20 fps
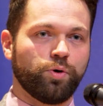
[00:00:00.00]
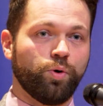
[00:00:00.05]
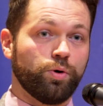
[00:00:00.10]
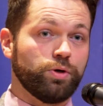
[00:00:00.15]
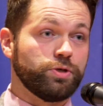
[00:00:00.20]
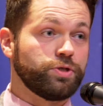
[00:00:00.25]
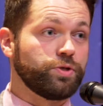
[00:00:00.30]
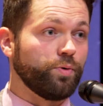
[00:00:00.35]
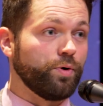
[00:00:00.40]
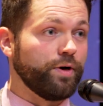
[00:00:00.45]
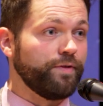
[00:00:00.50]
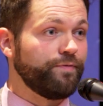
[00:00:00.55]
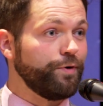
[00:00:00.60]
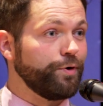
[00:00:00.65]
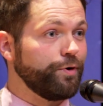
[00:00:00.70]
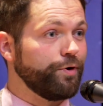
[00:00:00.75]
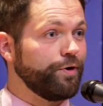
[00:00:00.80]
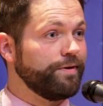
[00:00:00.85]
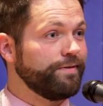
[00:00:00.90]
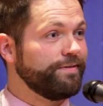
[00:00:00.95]
course, or if
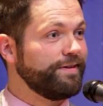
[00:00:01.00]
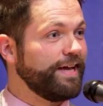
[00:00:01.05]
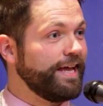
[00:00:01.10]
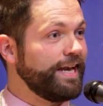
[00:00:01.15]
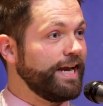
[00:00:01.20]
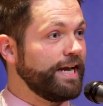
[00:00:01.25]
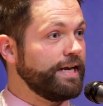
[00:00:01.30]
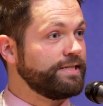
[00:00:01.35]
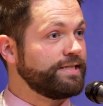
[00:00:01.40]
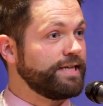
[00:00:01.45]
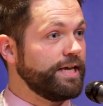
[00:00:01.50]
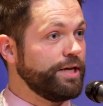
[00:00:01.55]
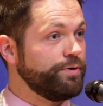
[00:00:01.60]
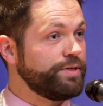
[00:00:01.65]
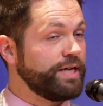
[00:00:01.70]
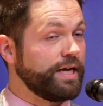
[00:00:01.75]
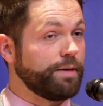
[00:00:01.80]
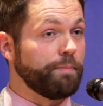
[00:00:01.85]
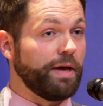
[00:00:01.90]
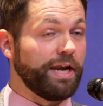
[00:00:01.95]
you're at NSA, you
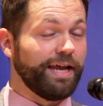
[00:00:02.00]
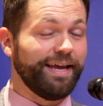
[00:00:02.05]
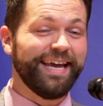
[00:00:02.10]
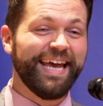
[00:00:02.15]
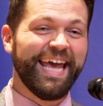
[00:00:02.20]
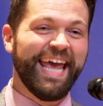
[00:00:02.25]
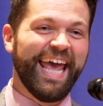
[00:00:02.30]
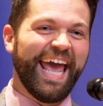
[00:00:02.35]
take many.